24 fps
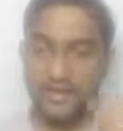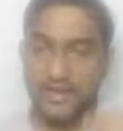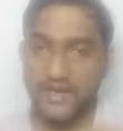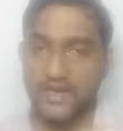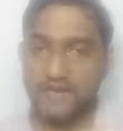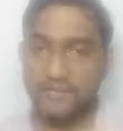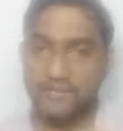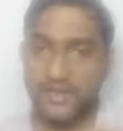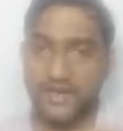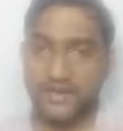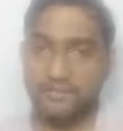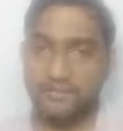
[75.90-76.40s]

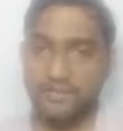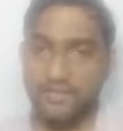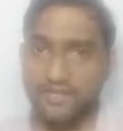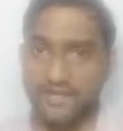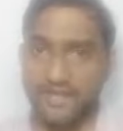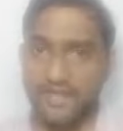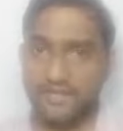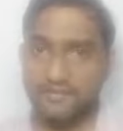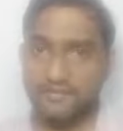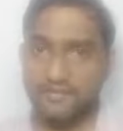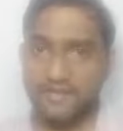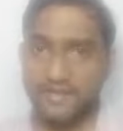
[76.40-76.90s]
If you observe
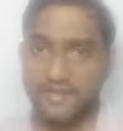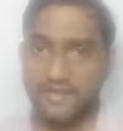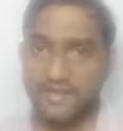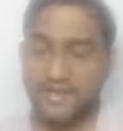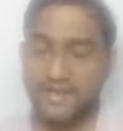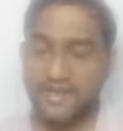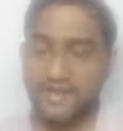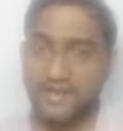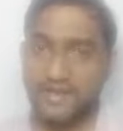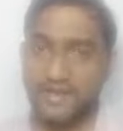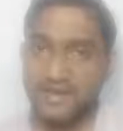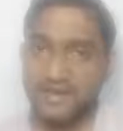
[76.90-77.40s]

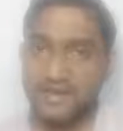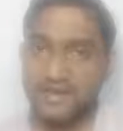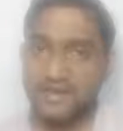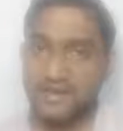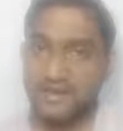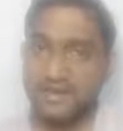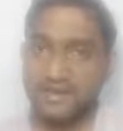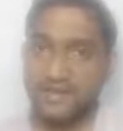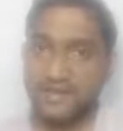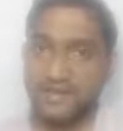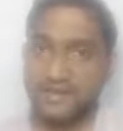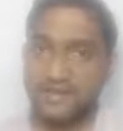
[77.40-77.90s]
carefully,
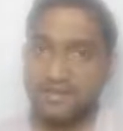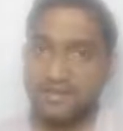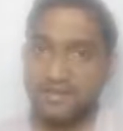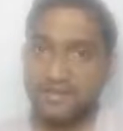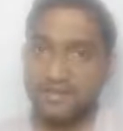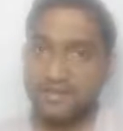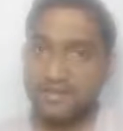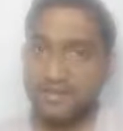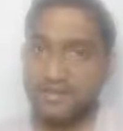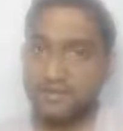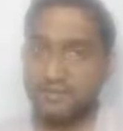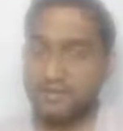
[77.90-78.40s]

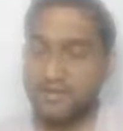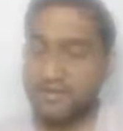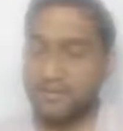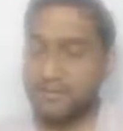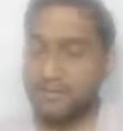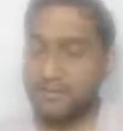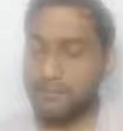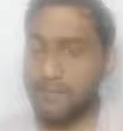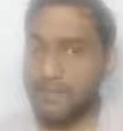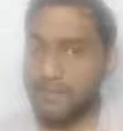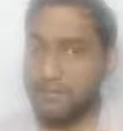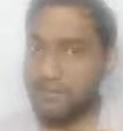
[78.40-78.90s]

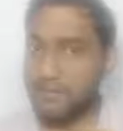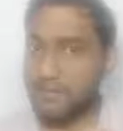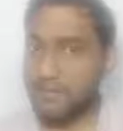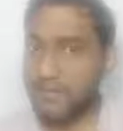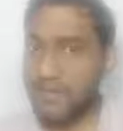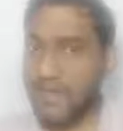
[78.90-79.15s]
we